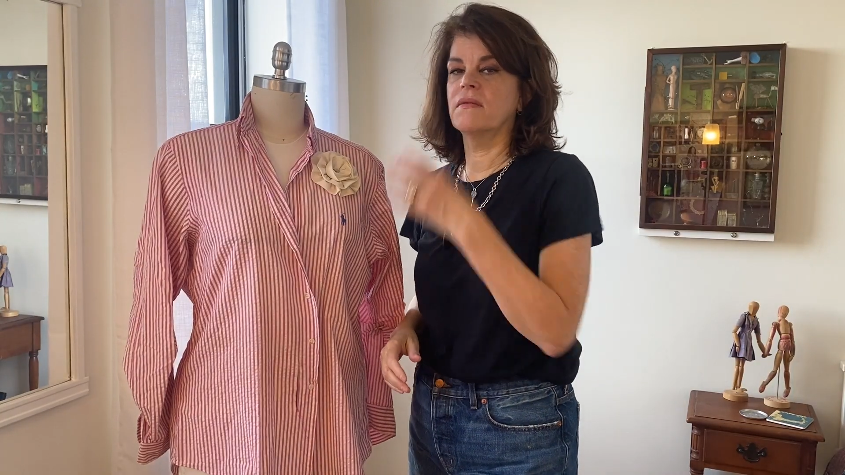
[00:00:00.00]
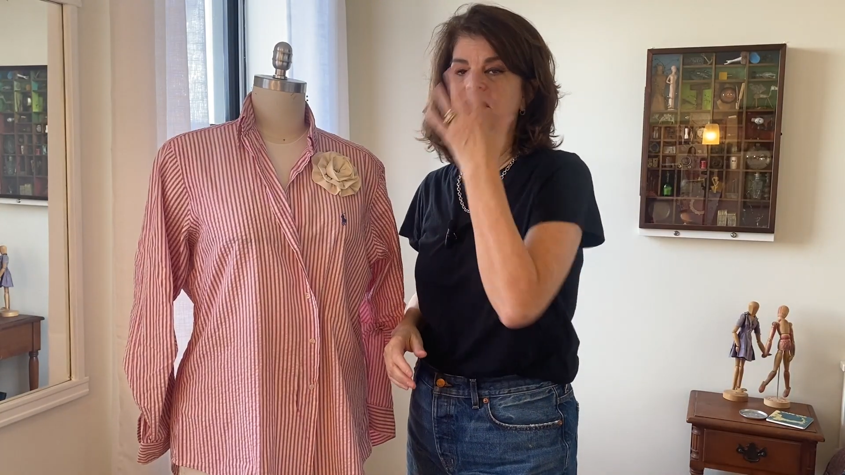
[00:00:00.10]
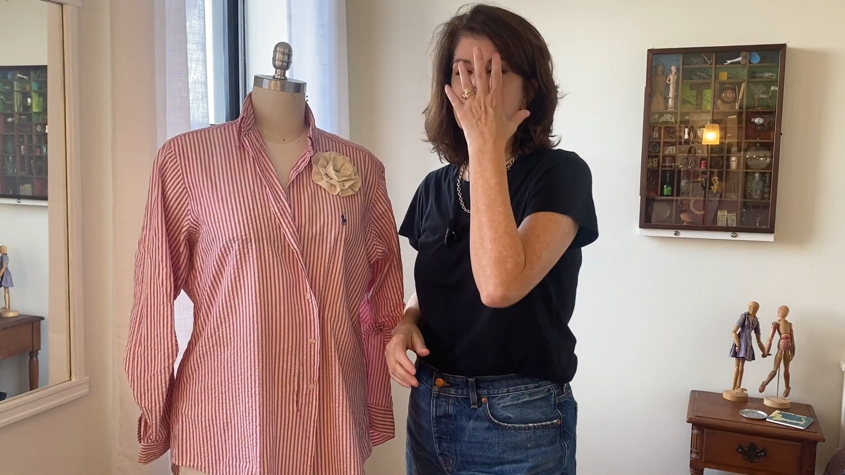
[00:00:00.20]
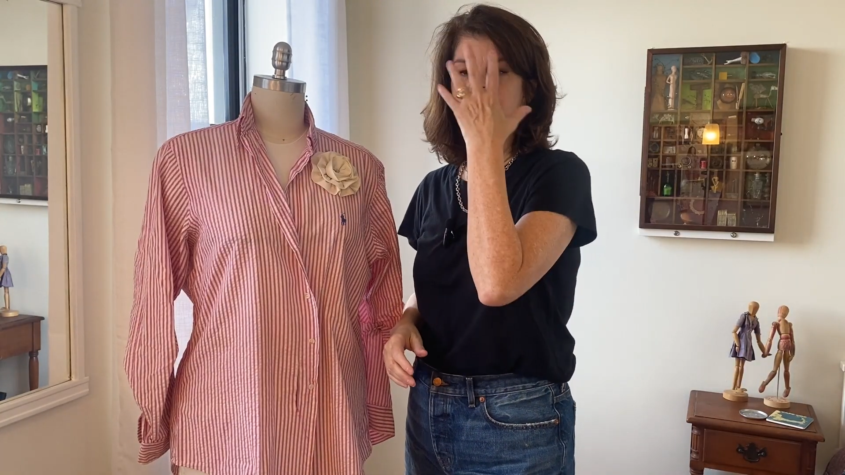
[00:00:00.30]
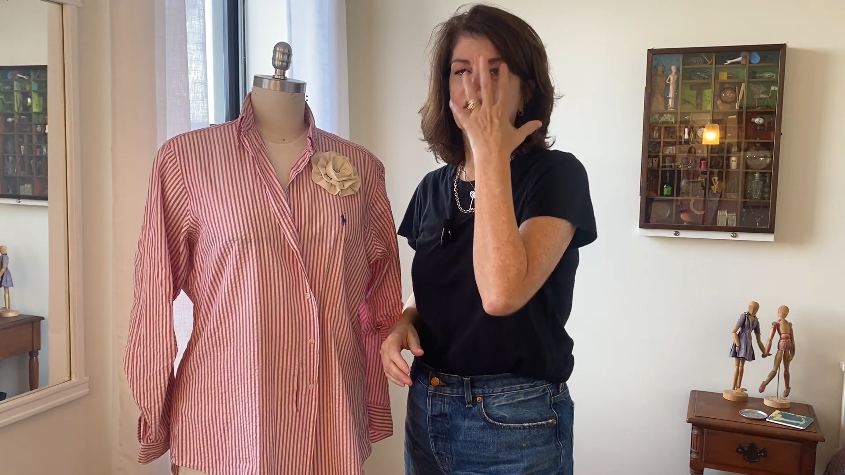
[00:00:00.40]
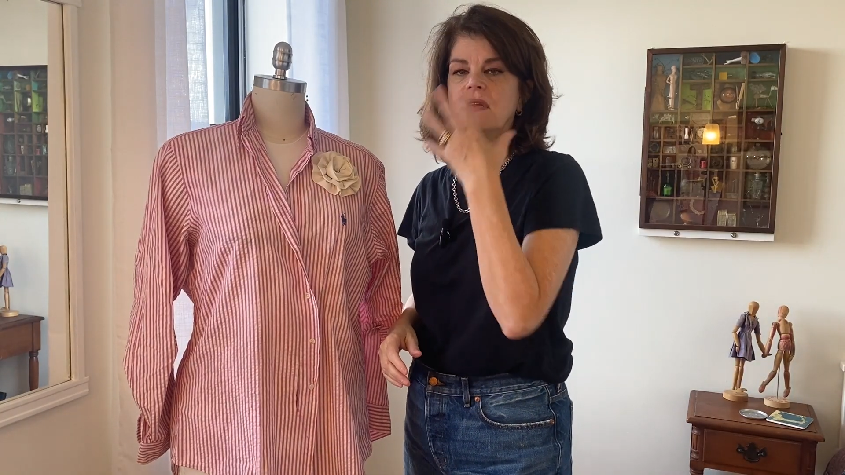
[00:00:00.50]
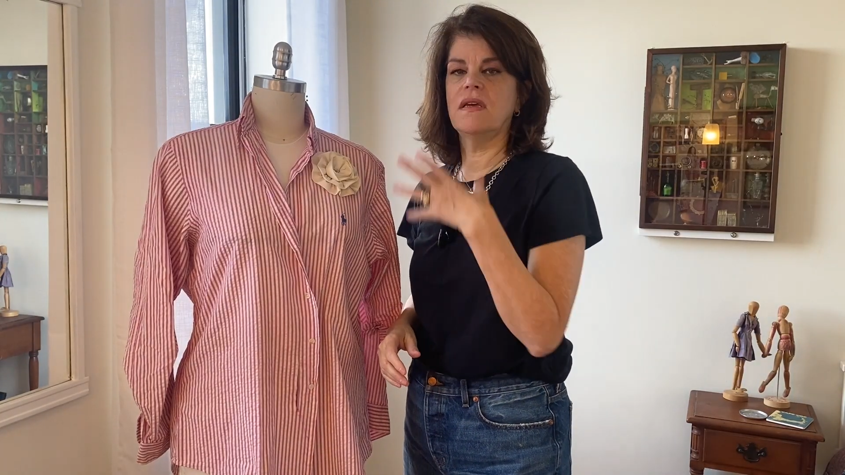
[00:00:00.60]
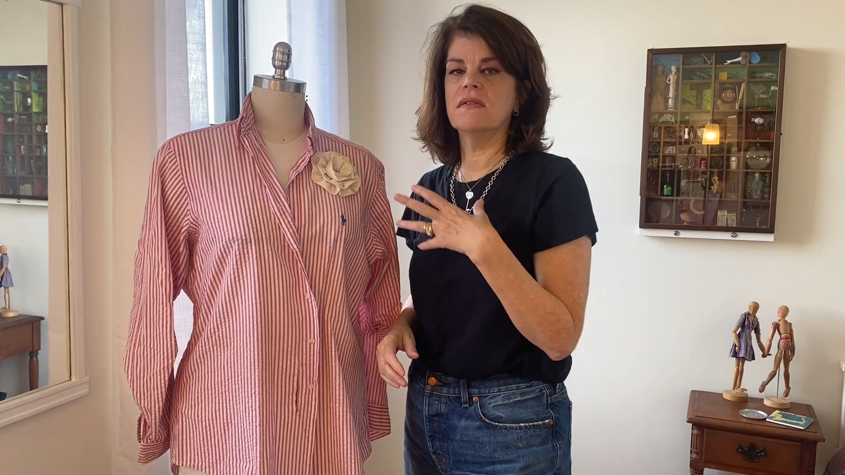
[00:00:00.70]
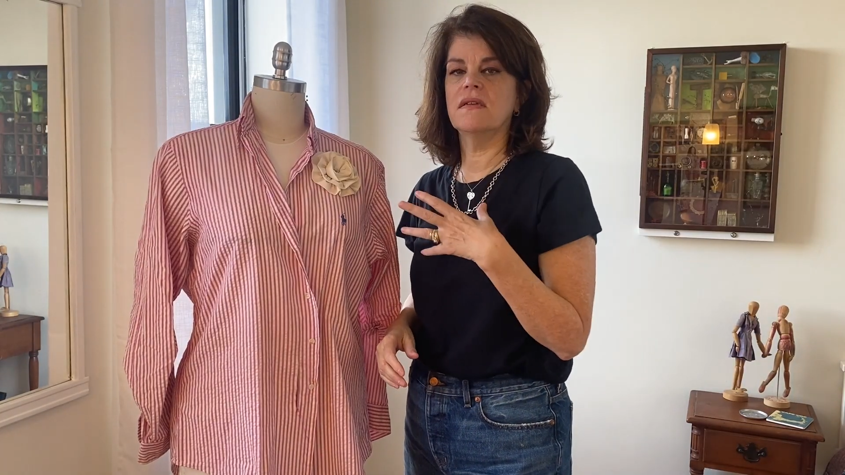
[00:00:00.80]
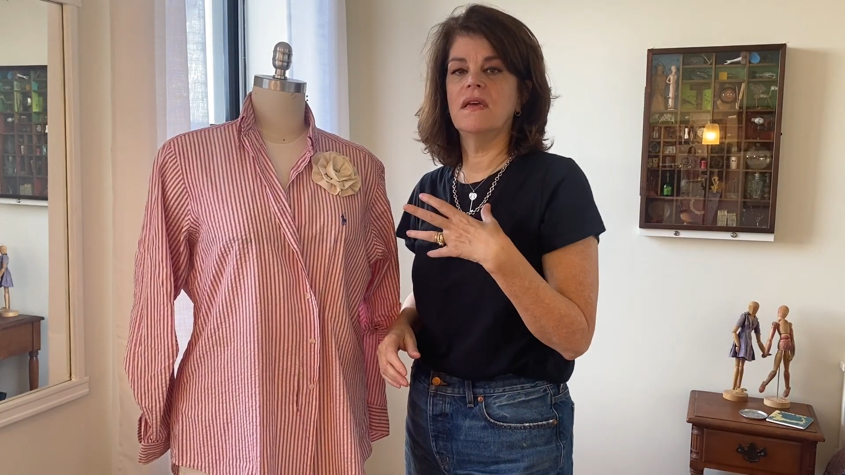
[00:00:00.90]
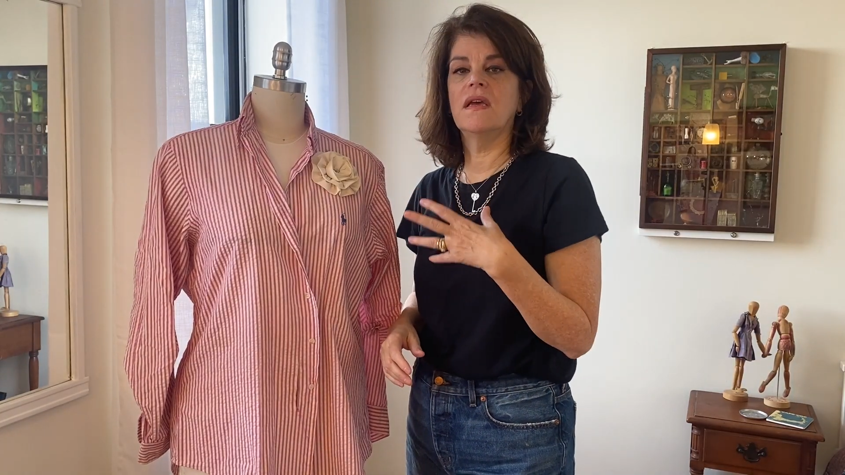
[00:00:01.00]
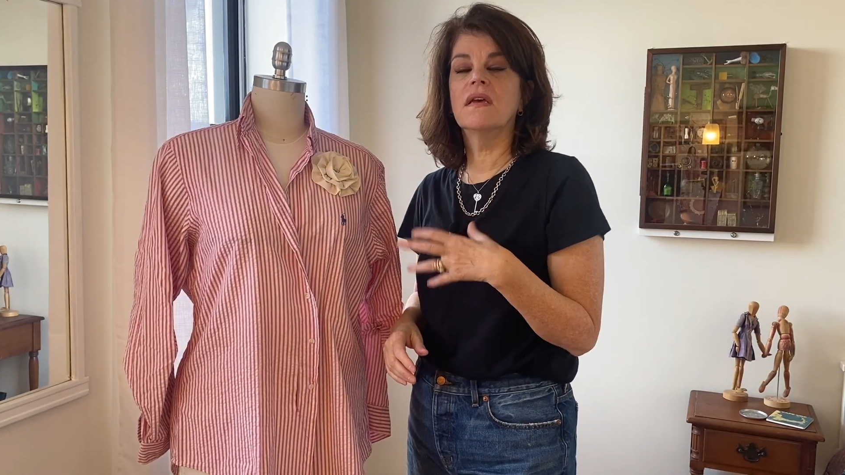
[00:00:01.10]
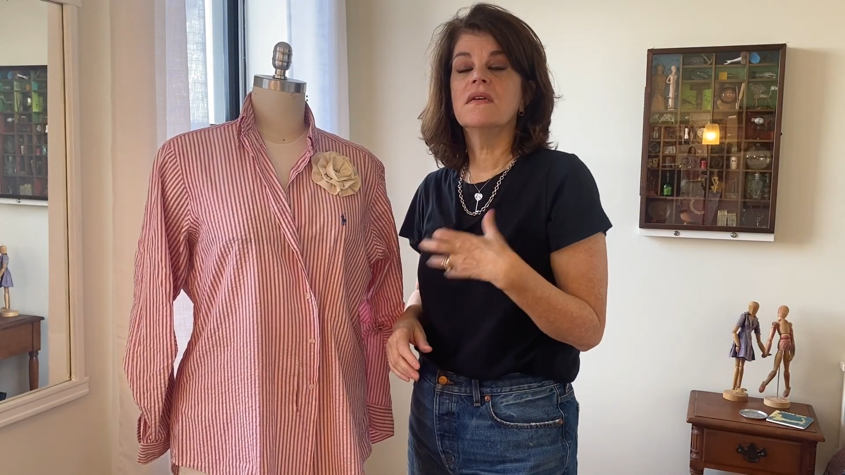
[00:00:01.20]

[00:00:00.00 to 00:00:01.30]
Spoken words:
I'm still nasally.